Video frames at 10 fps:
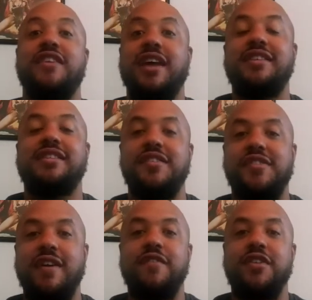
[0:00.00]
the
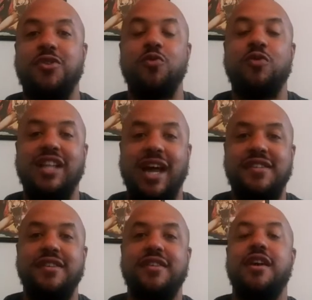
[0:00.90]
1972
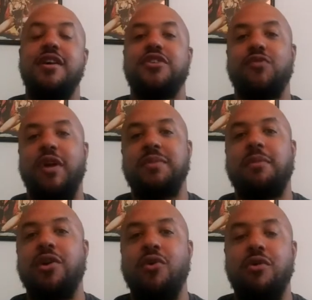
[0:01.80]
classic directed
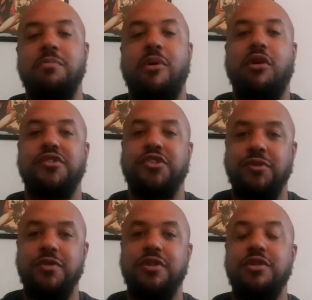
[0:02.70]
by Gordon Parks
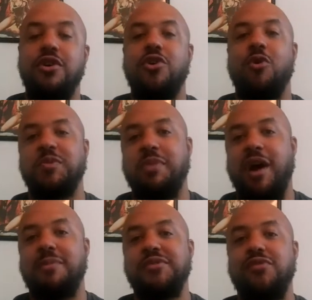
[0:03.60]
Jr., whose pops